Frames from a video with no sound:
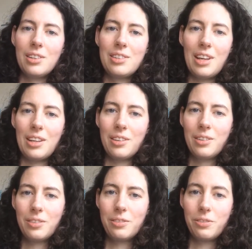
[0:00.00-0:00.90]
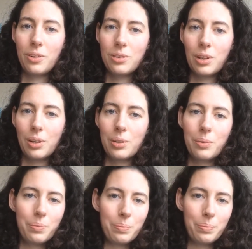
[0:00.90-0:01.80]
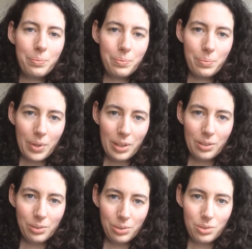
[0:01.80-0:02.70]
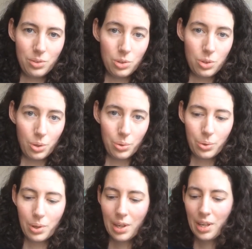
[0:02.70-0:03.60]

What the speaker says: than photon particles do.